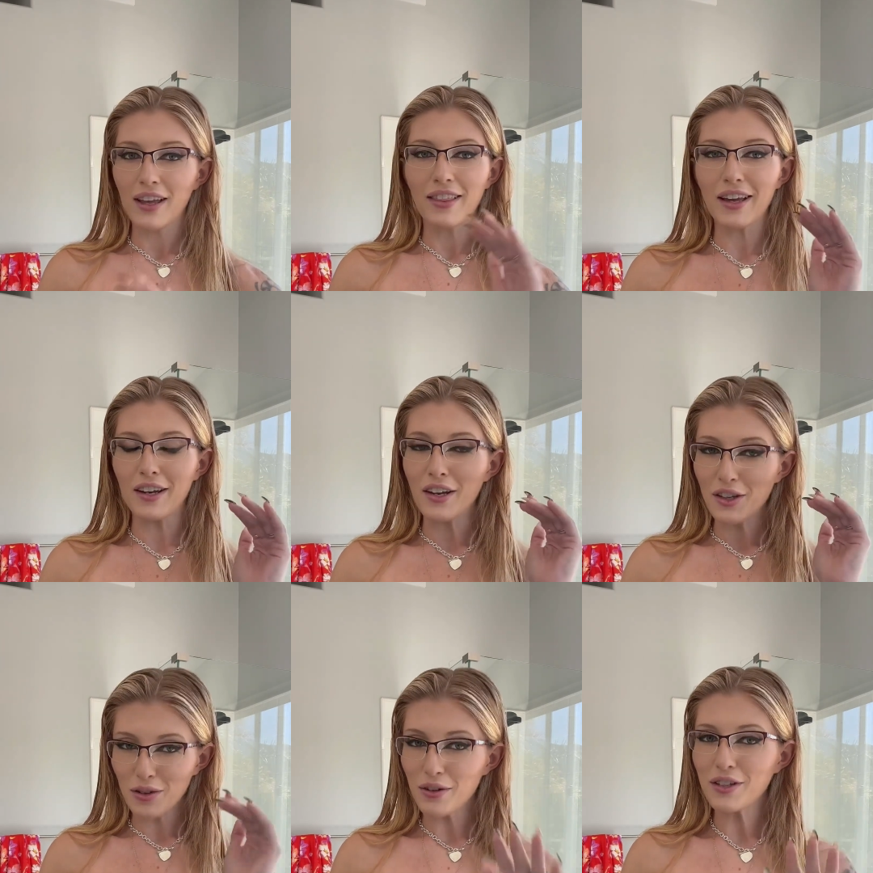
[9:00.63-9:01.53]
then
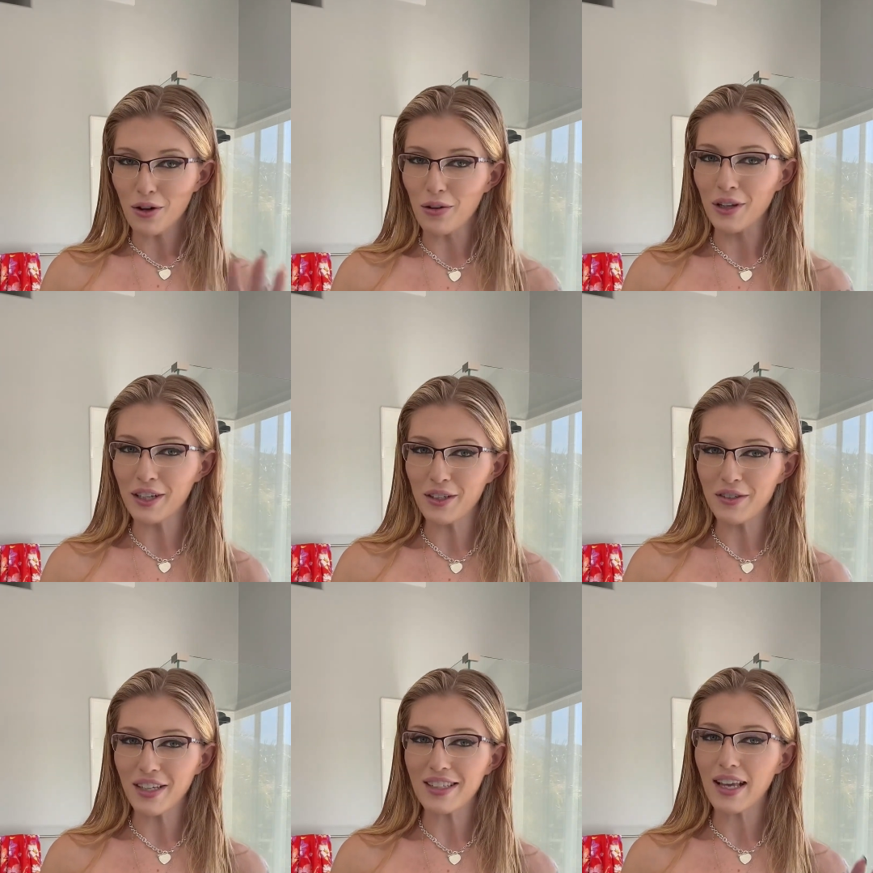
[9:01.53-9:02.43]
you can totally use
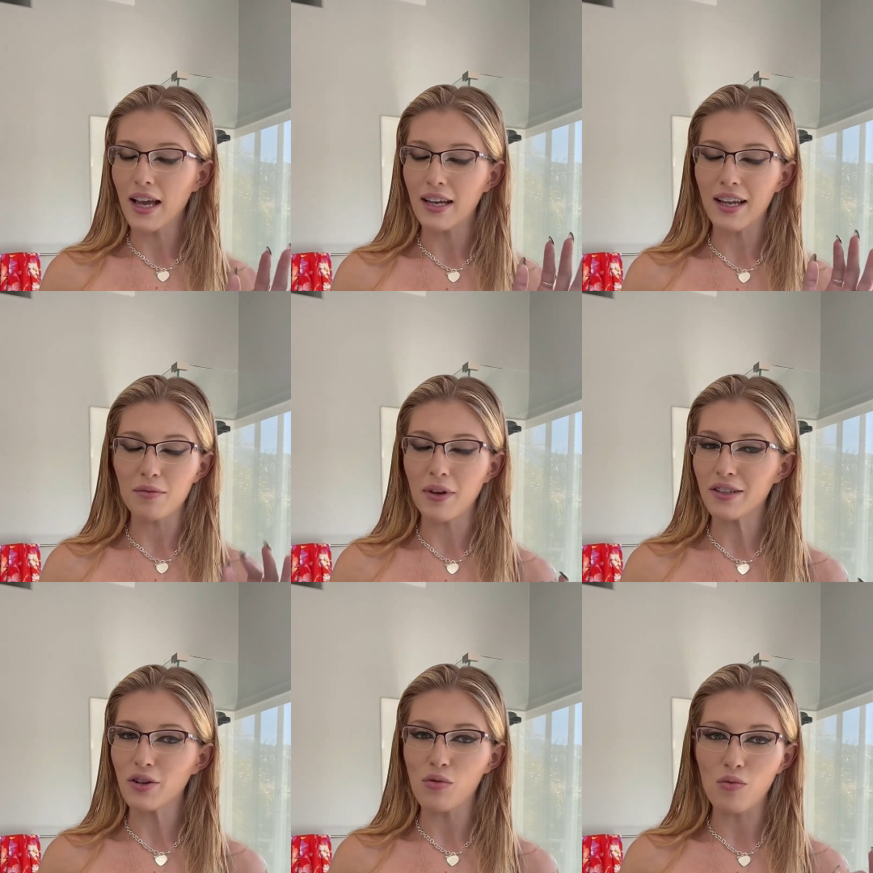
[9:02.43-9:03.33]
this, and it makes
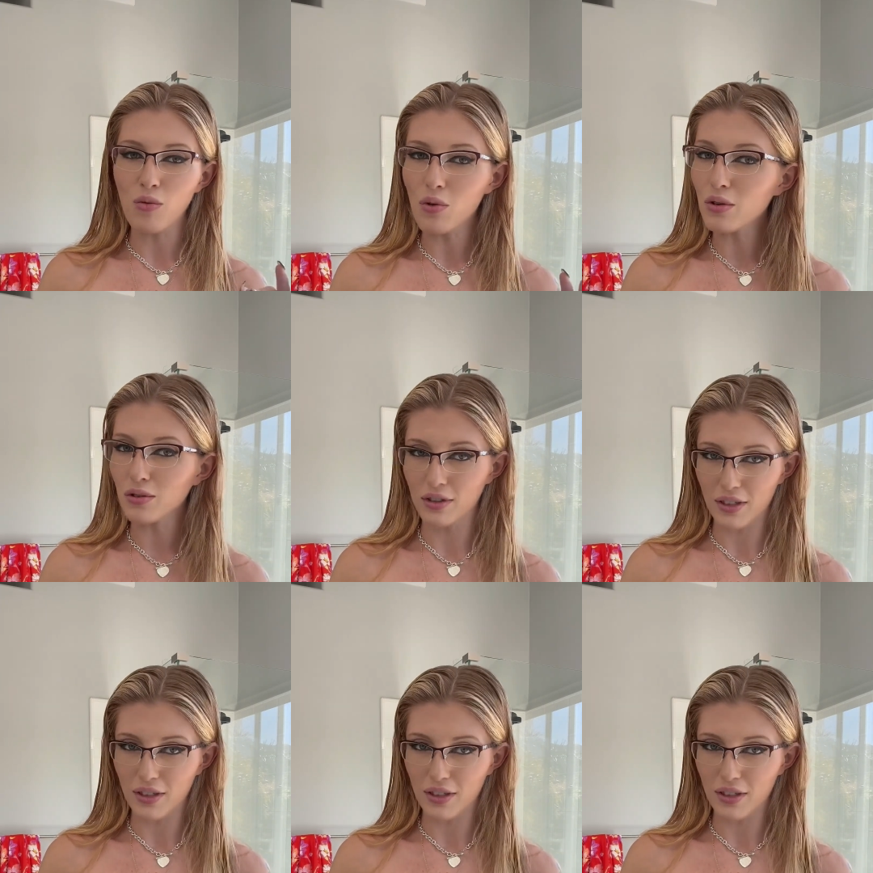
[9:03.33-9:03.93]
a world